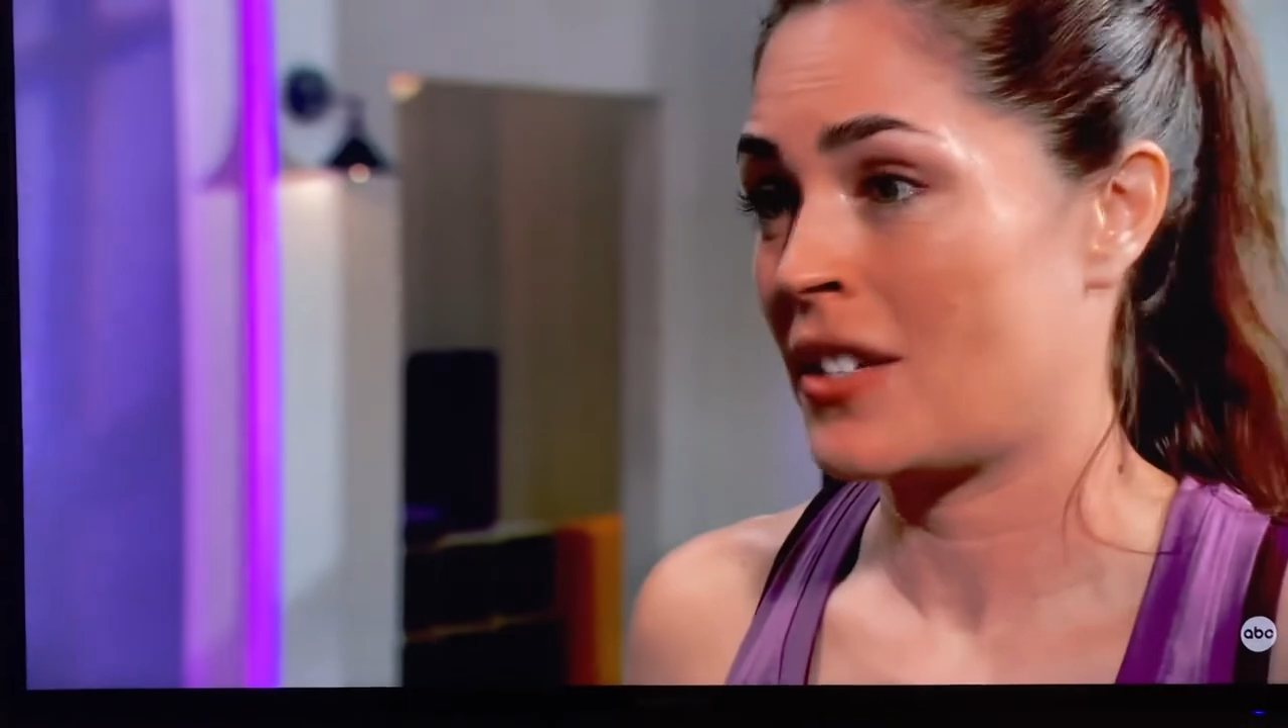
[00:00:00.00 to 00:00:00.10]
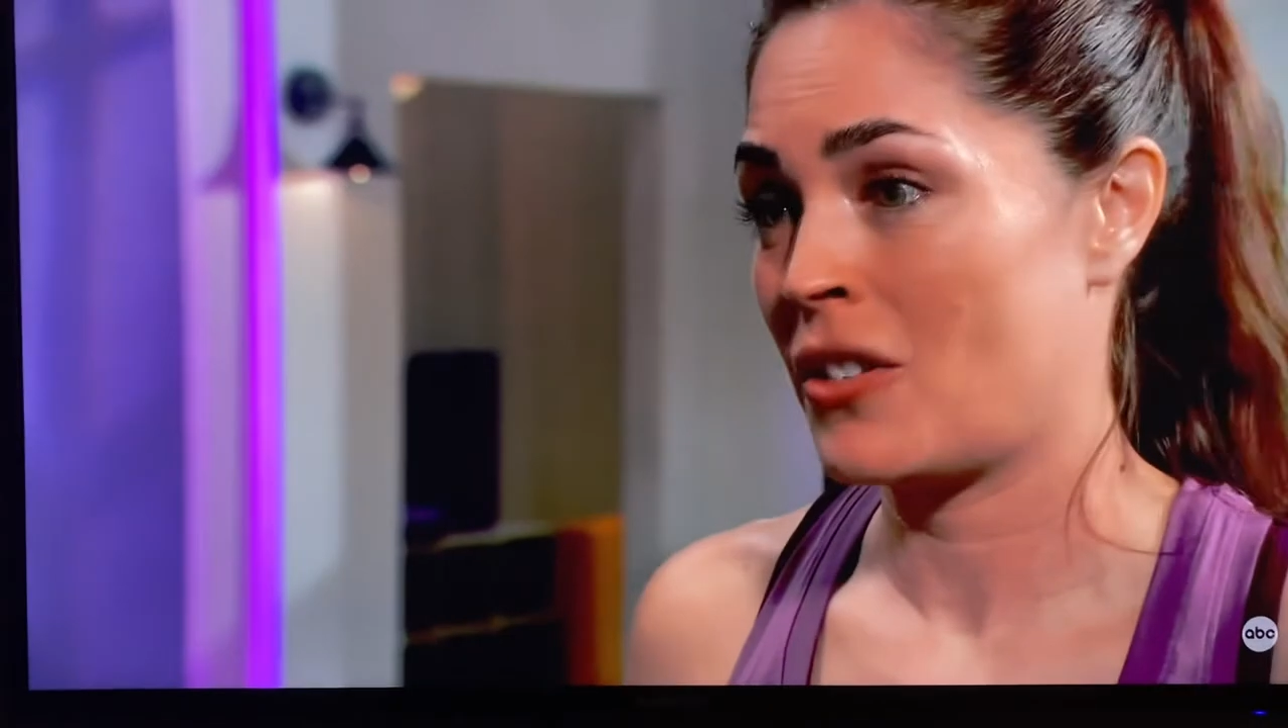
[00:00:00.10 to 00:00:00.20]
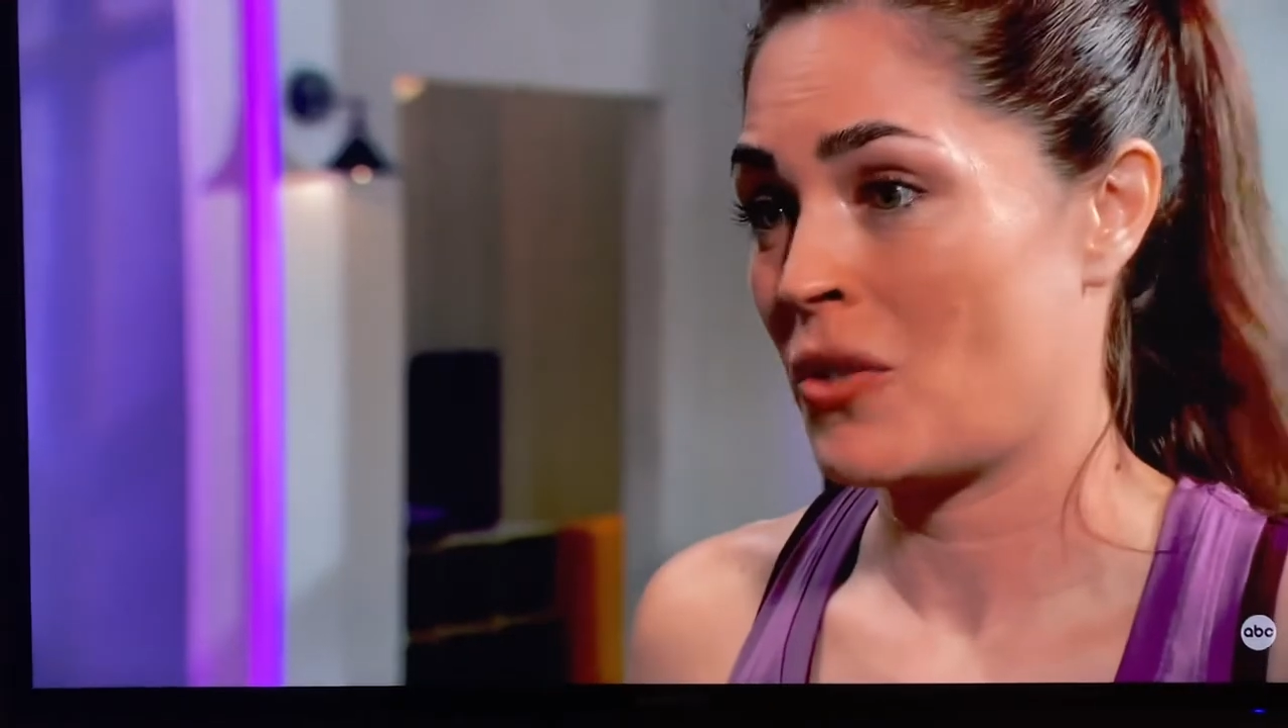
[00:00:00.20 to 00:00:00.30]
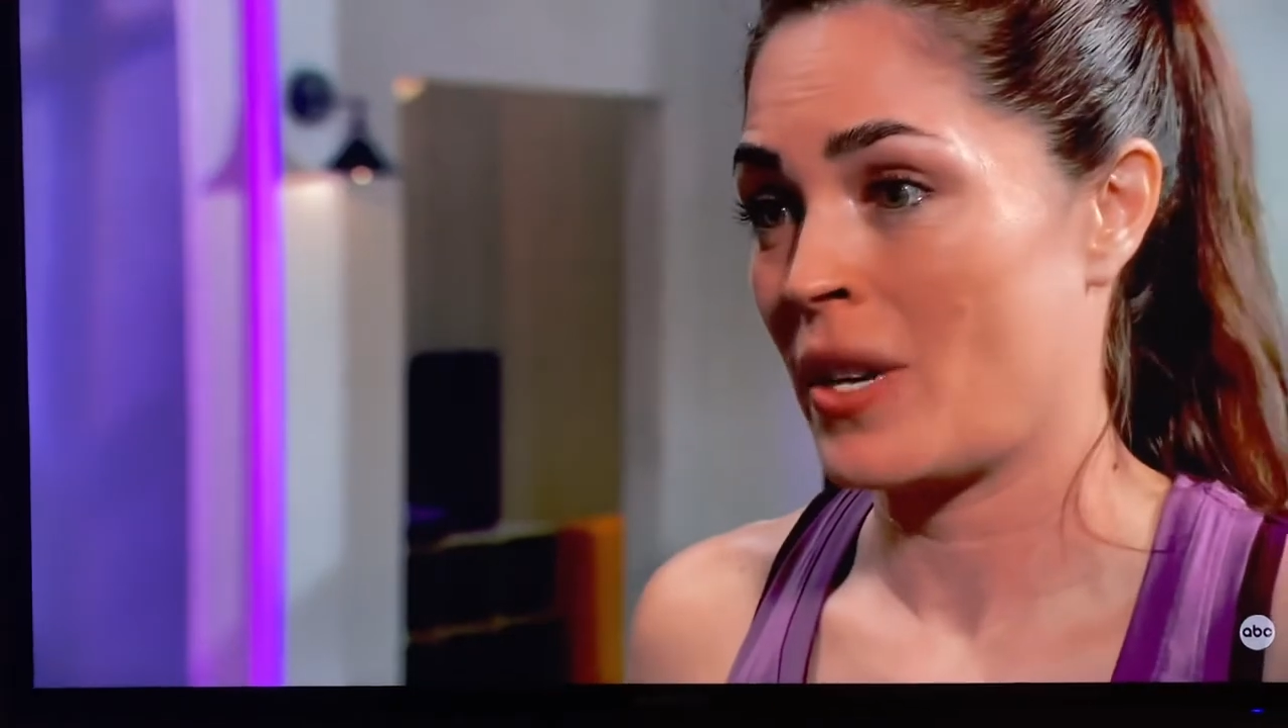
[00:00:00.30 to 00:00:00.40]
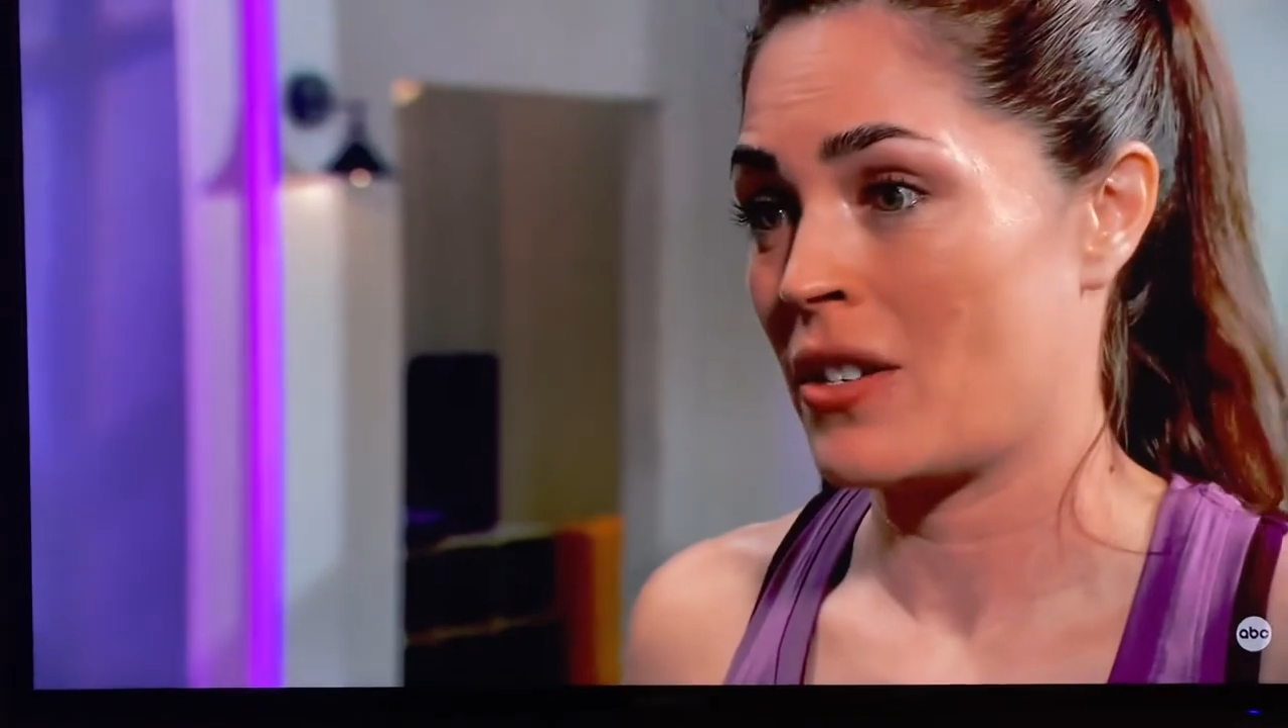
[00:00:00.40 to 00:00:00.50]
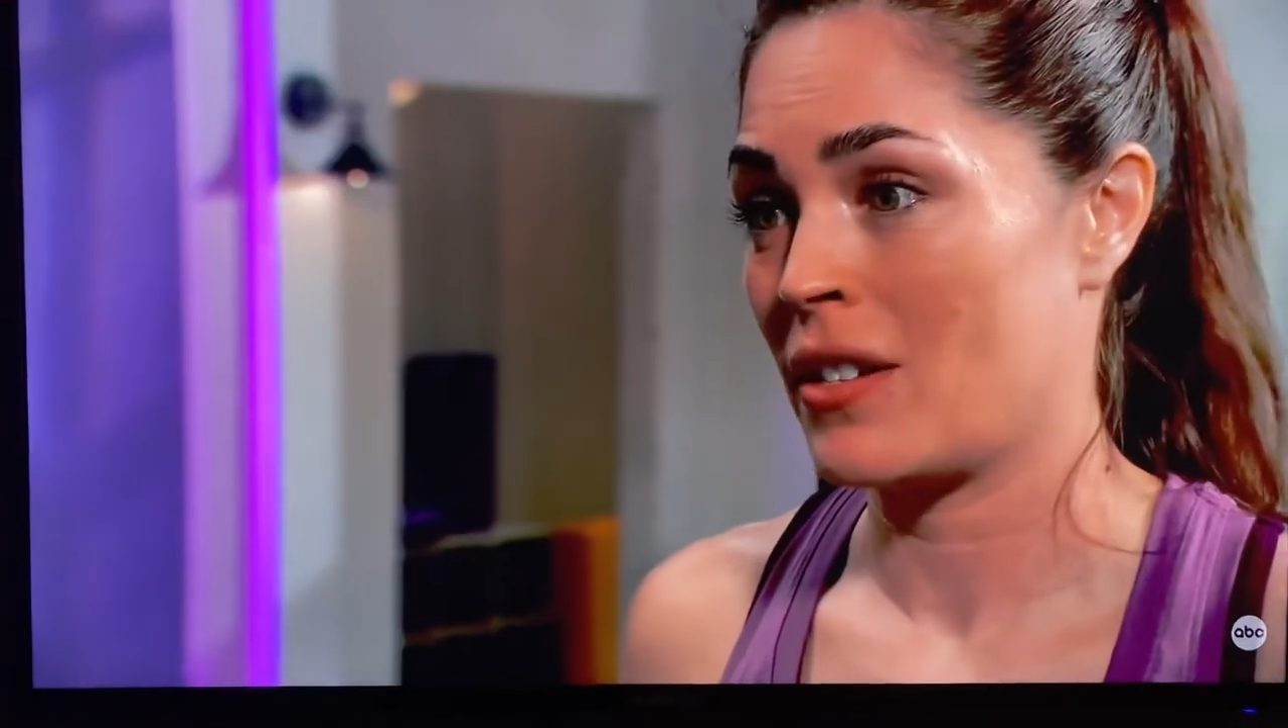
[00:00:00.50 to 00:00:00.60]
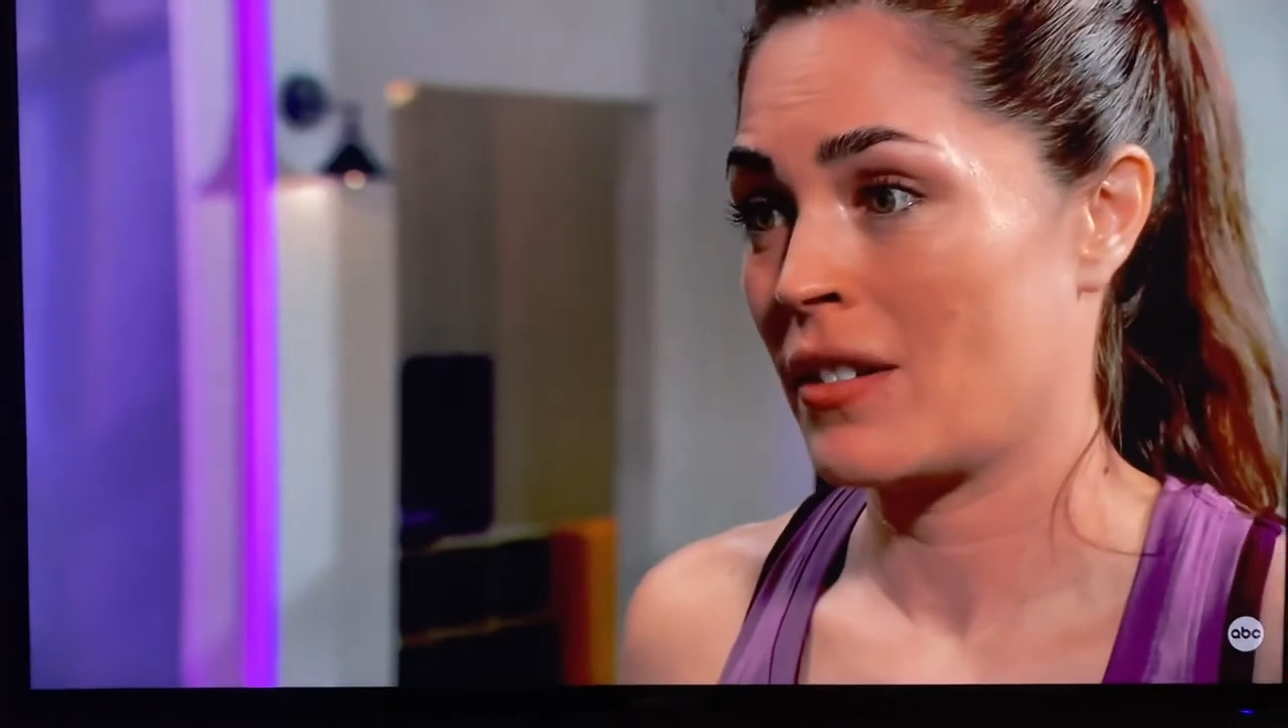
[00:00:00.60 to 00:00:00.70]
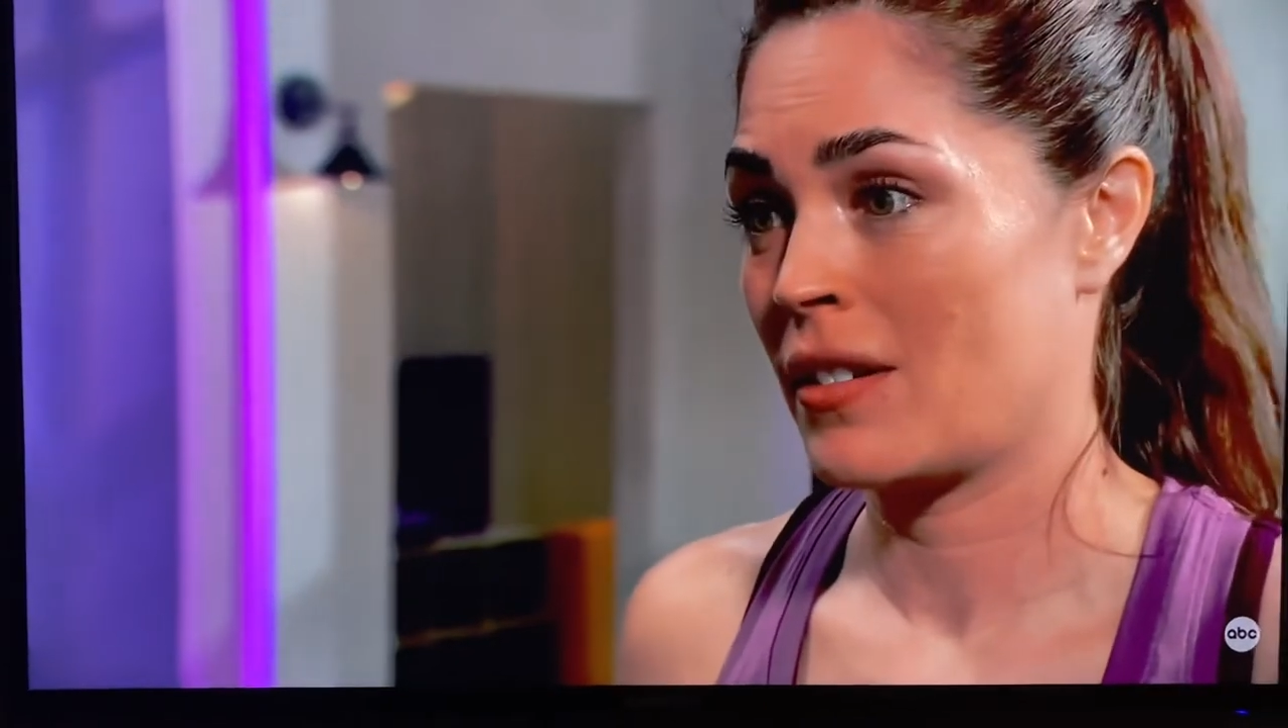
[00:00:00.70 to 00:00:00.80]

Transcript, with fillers: situation.